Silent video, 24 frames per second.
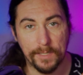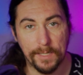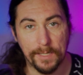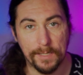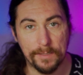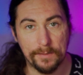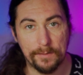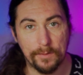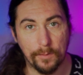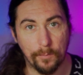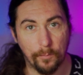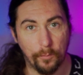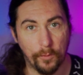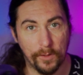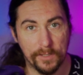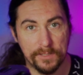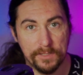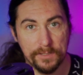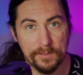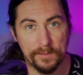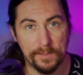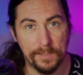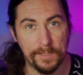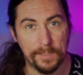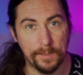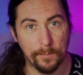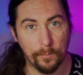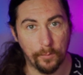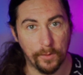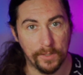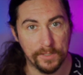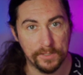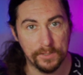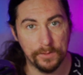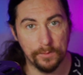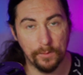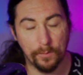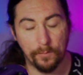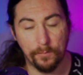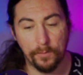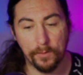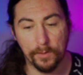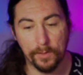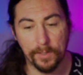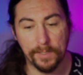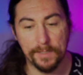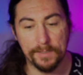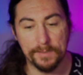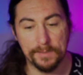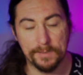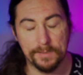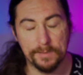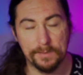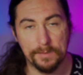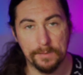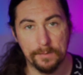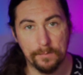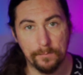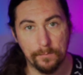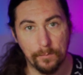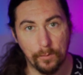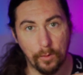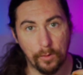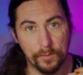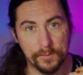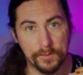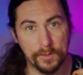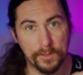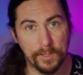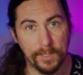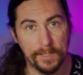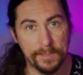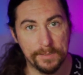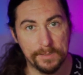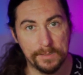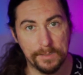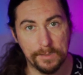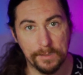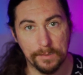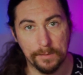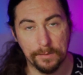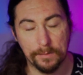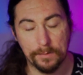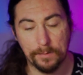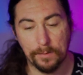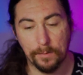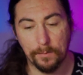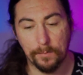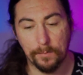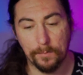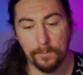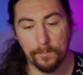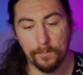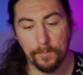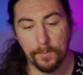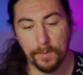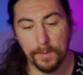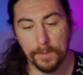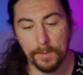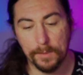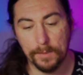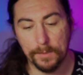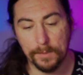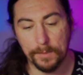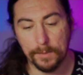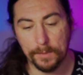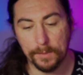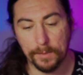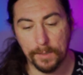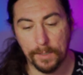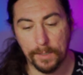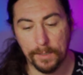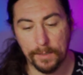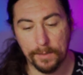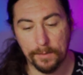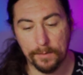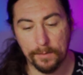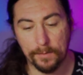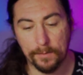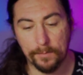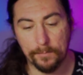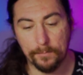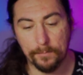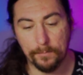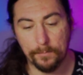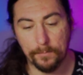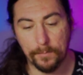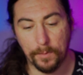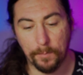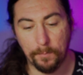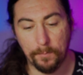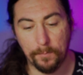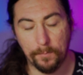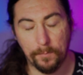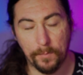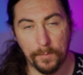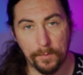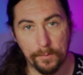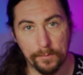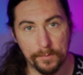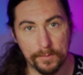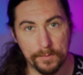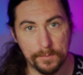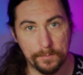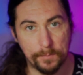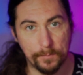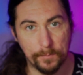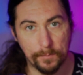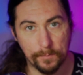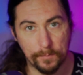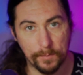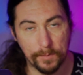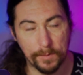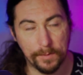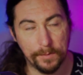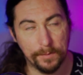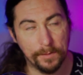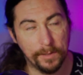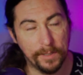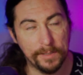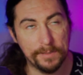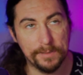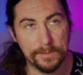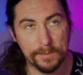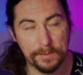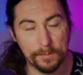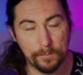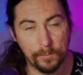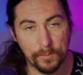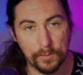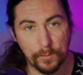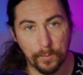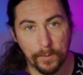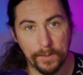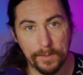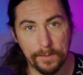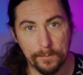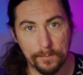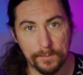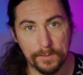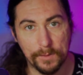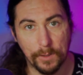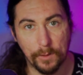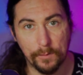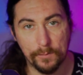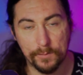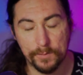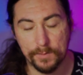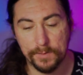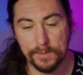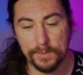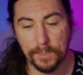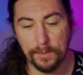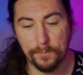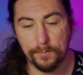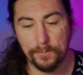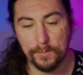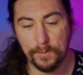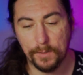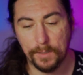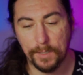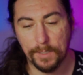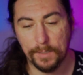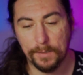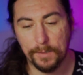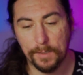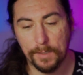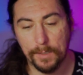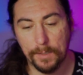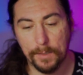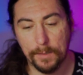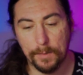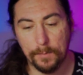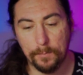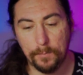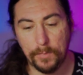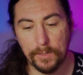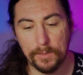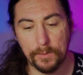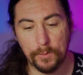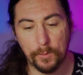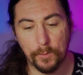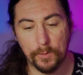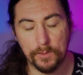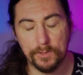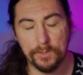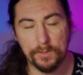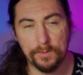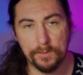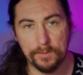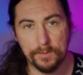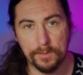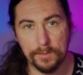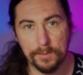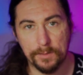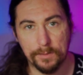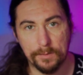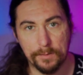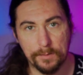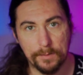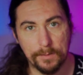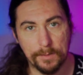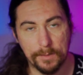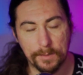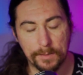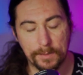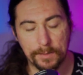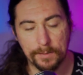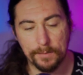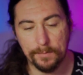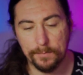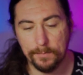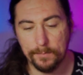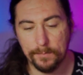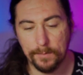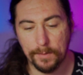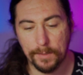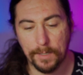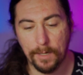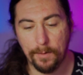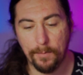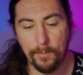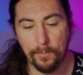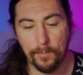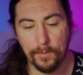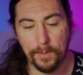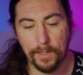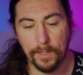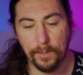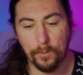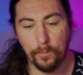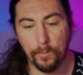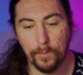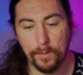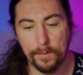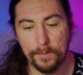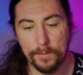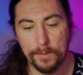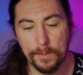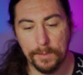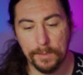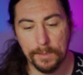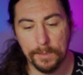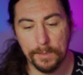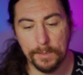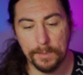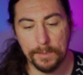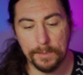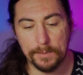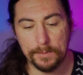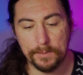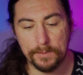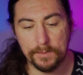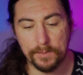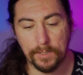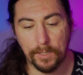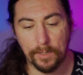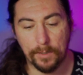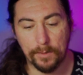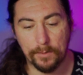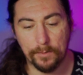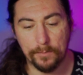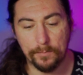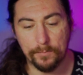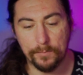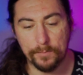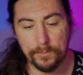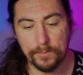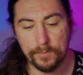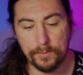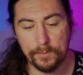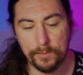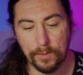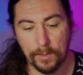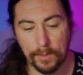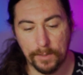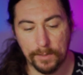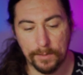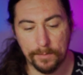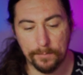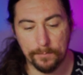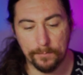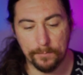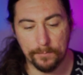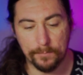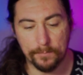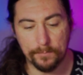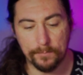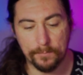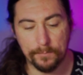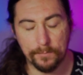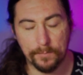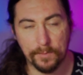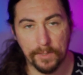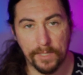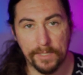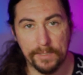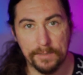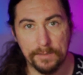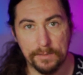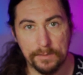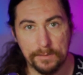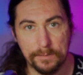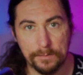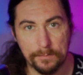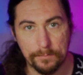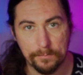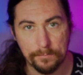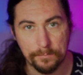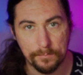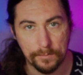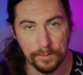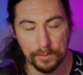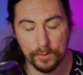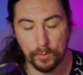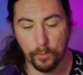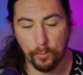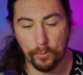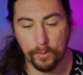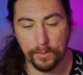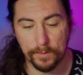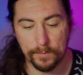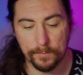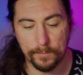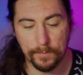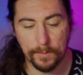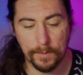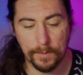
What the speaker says: get compression, decompression of the lens as it oscillates the mirrors, the lenses between themselves and stuff, and you get pincushion to I can't remember the other one style lens distorting.